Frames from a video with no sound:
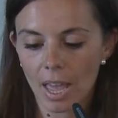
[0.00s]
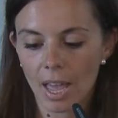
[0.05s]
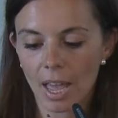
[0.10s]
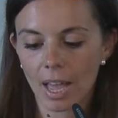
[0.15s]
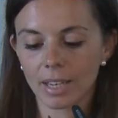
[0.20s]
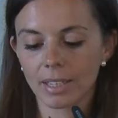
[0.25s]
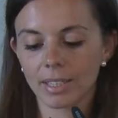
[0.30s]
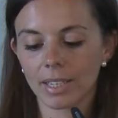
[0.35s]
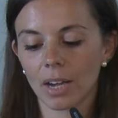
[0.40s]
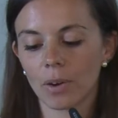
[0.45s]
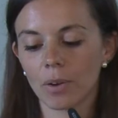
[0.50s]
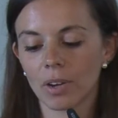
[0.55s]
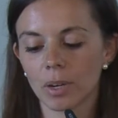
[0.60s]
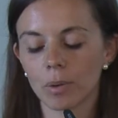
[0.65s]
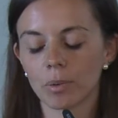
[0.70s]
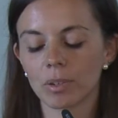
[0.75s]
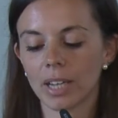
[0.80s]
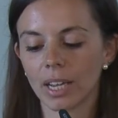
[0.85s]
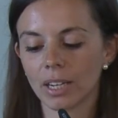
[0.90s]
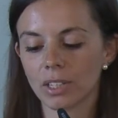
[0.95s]
And now I
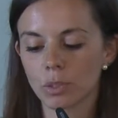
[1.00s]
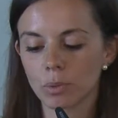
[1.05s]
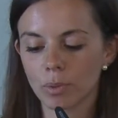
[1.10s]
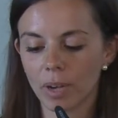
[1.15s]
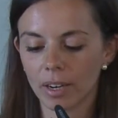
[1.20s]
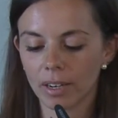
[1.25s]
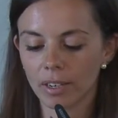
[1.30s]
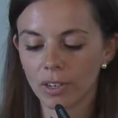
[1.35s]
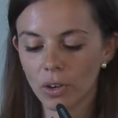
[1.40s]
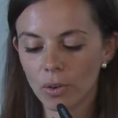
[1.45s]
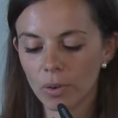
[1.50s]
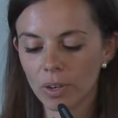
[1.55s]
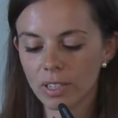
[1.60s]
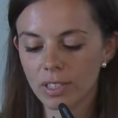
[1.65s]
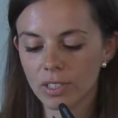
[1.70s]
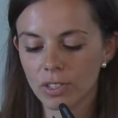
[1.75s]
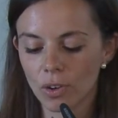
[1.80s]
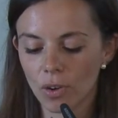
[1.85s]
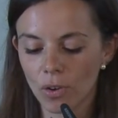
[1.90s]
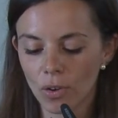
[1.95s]
would like to
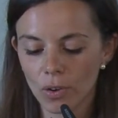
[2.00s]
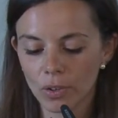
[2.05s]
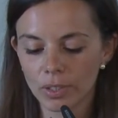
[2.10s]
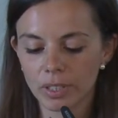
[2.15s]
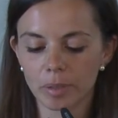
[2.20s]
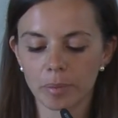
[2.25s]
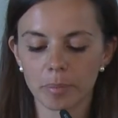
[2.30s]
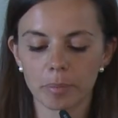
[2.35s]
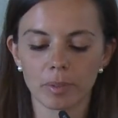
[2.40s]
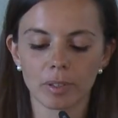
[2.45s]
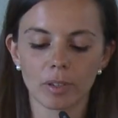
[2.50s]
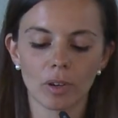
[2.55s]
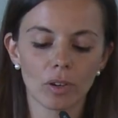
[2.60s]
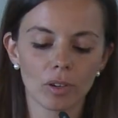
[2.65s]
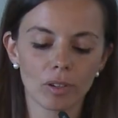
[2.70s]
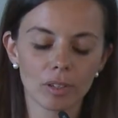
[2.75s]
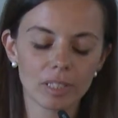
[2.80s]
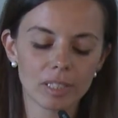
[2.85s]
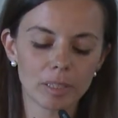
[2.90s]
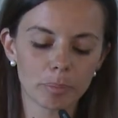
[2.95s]
acknowledge all
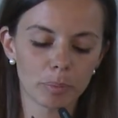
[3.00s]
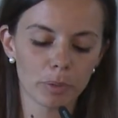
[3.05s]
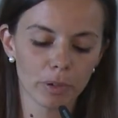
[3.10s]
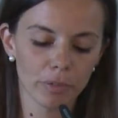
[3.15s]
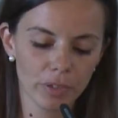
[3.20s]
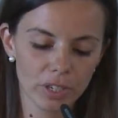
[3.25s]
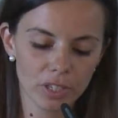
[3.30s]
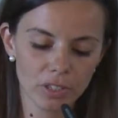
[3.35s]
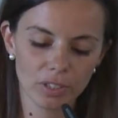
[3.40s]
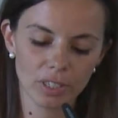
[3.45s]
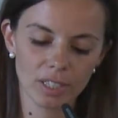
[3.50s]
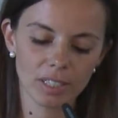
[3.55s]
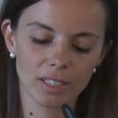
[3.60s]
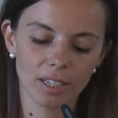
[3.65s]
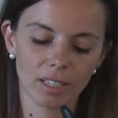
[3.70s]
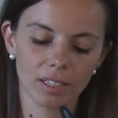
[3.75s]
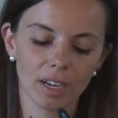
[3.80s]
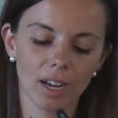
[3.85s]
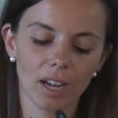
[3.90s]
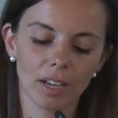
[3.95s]
the professionals
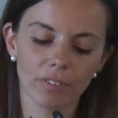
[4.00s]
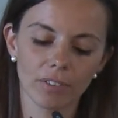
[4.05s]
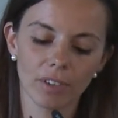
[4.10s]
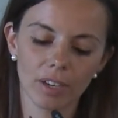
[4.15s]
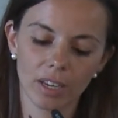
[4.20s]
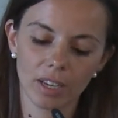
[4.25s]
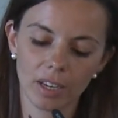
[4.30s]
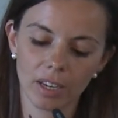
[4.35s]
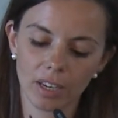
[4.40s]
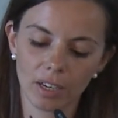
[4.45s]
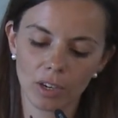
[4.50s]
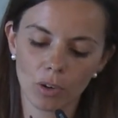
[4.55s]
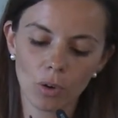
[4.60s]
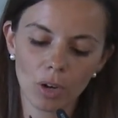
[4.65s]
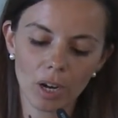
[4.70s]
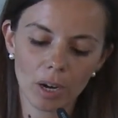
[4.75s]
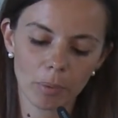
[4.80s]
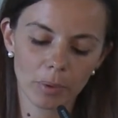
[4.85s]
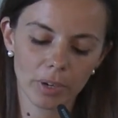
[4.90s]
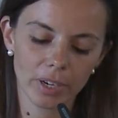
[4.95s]
that have
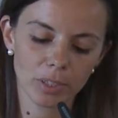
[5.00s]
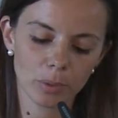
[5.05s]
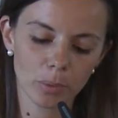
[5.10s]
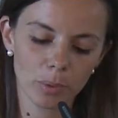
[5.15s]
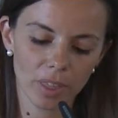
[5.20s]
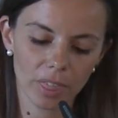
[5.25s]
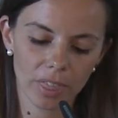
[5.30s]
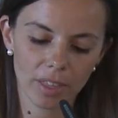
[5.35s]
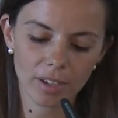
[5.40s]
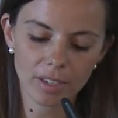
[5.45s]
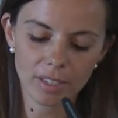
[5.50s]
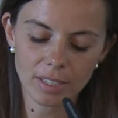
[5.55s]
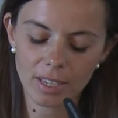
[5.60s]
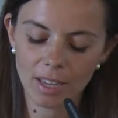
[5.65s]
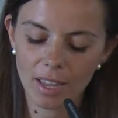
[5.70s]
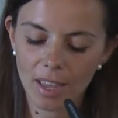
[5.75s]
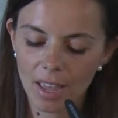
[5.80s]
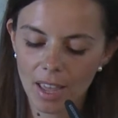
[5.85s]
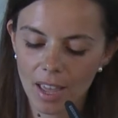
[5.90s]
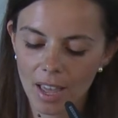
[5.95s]
collaborated with us.
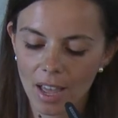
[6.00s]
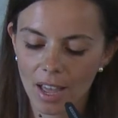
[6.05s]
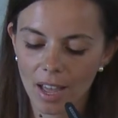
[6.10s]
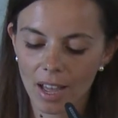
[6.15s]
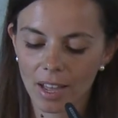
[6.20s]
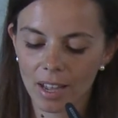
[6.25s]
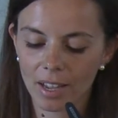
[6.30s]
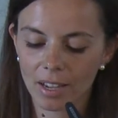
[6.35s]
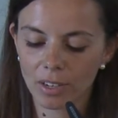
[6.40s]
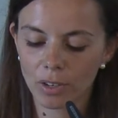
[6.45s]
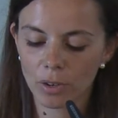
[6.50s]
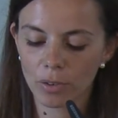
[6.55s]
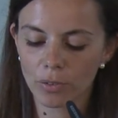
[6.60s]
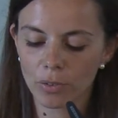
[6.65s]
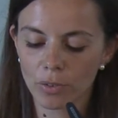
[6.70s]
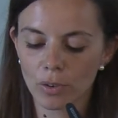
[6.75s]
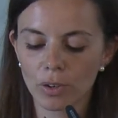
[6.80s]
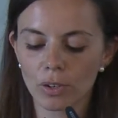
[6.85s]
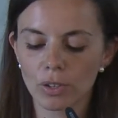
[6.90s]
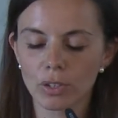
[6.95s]
And
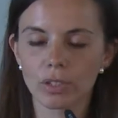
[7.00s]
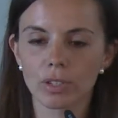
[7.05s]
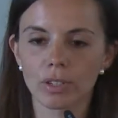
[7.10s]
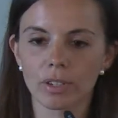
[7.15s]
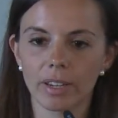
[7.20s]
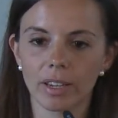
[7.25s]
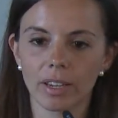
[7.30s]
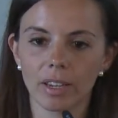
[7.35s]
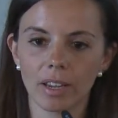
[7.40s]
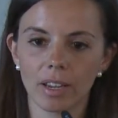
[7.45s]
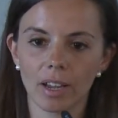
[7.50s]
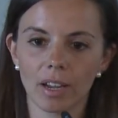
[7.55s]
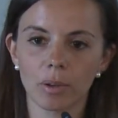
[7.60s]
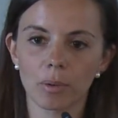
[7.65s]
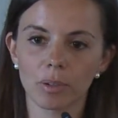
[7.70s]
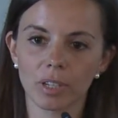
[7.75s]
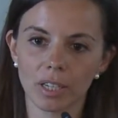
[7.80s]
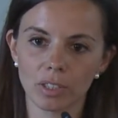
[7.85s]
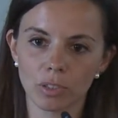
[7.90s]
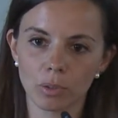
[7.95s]
of course, I
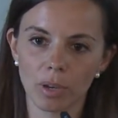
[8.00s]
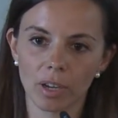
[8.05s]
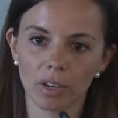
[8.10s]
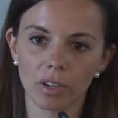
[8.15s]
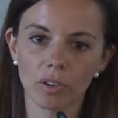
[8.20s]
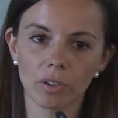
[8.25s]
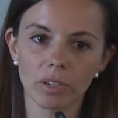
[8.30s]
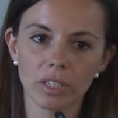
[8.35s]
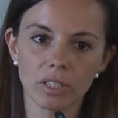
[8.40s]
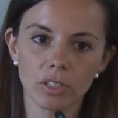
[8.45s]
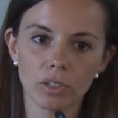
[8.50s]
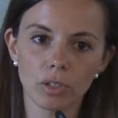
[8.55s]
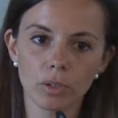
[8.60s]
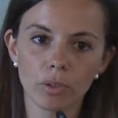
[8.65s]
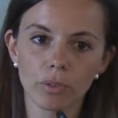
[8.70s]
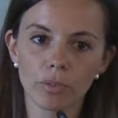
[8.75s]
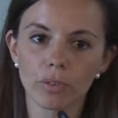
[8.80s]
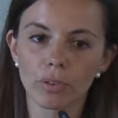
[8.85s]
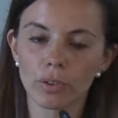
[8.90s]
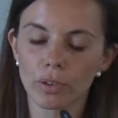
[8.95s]
would like to acknowledge
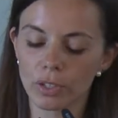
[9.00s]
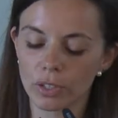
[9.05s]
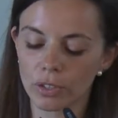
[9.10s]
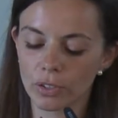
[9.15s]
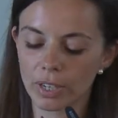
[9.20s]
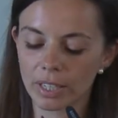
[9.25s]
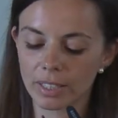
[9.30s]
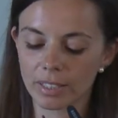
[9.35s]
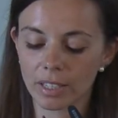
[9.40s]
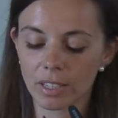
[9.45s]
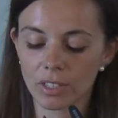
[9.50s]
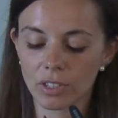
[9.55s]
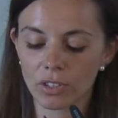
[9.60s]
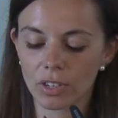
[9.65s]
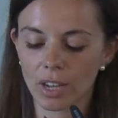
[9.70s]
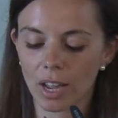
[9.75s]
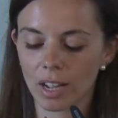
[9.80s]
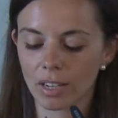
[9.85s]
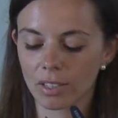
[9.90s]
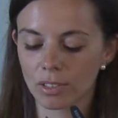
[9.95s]
you for your
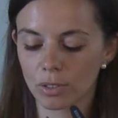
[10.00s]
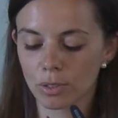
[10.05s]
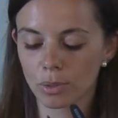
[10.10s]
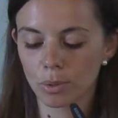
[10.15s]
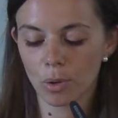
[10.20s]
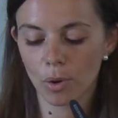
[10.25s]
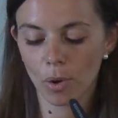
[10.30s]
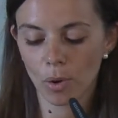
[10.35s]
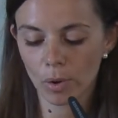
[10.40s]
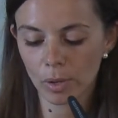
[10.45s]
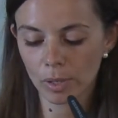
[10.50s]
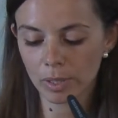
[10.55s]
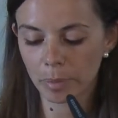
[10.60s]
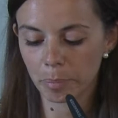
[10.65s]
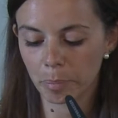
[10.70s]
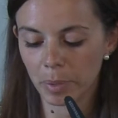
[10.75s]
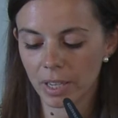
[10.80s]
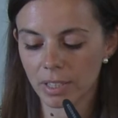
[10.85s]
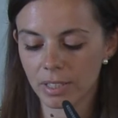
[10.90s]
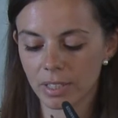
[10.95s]
attention, and to all the
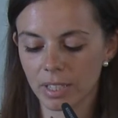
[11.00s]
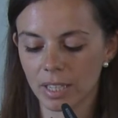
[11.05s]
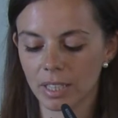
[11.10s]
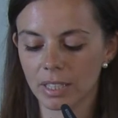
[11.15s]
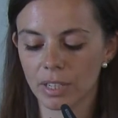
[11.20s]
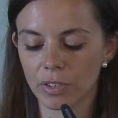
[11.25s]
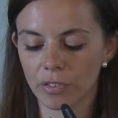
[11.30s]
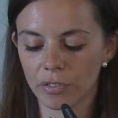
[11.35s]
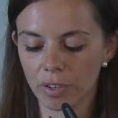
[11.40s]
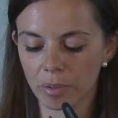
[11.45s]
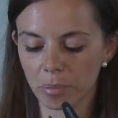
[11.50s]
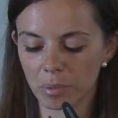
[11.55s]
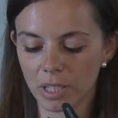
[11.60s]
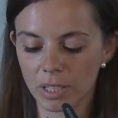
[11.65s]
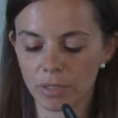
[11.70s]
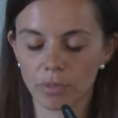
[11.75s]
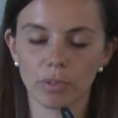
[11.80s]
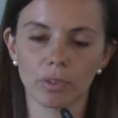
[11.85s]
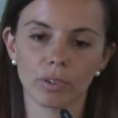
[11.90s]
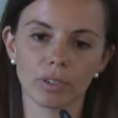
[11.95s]
patients and their
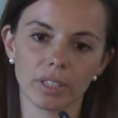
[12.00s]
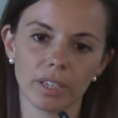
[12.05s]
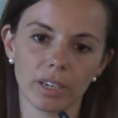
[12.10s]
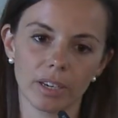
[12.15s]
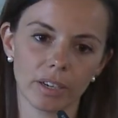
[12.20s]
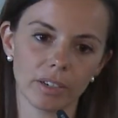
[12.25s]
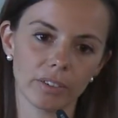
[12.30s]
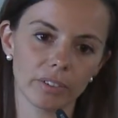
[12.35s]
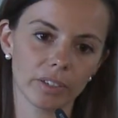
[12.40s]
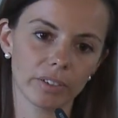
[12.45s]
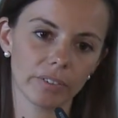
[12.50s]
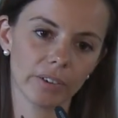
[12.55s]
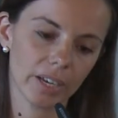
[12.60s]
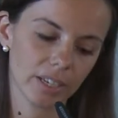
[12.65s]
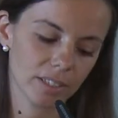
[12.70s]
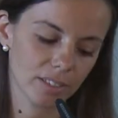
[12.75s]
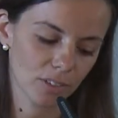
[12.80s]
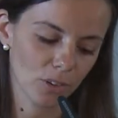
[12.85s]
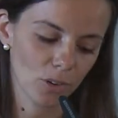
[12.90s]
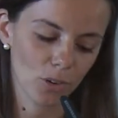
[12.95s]
families for their
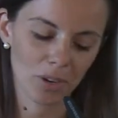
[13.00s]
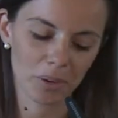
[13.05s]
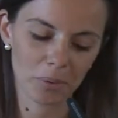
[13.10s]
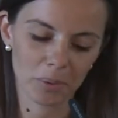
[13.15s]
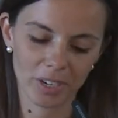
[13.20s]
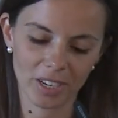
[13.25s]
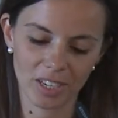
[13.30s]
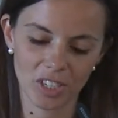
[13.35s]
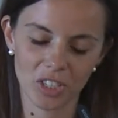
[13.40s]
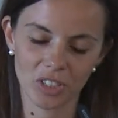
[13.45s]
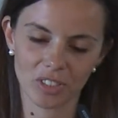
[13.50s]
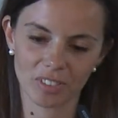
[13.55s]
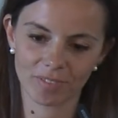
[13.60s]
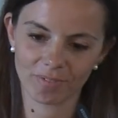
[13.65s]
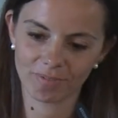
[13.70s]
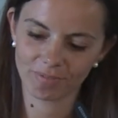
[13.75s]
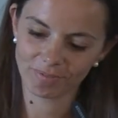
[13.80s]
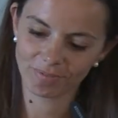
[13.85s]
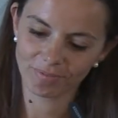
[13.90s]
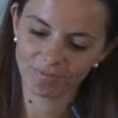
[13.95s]
great collaboration.
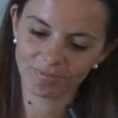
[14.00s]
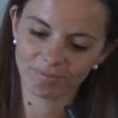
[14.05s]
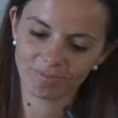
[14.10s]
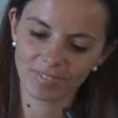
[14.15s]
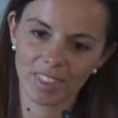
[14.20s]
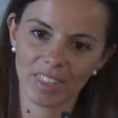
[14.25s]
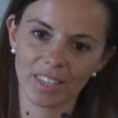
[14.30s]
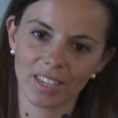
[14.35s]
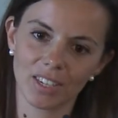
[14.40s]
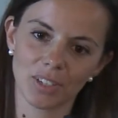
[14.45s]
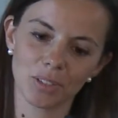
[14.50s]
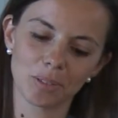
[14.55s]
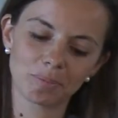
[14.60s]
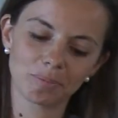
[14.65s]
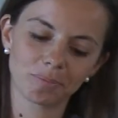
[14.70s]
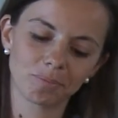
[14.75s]
Thank you.